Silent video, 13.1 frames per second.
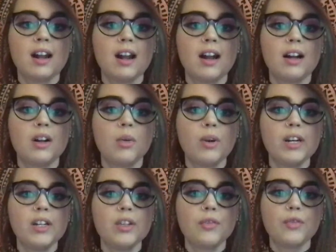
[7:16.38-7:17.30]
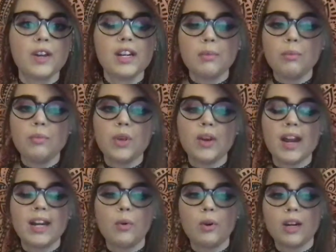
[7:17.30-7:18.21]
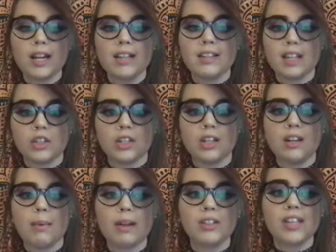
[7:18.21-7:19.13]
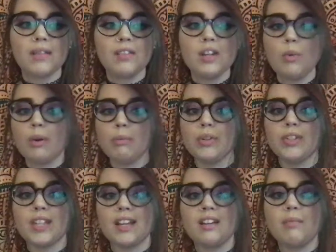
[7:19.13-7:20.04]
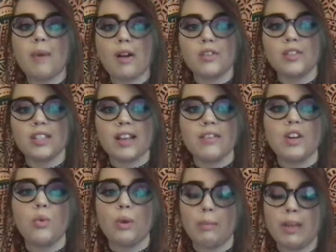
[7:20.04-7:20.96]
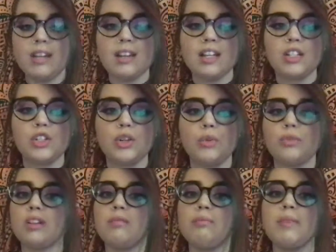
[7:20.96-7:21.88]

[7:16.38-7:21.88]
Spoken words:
According to the Freedom United organization, about 71% of modern slaves are women and children,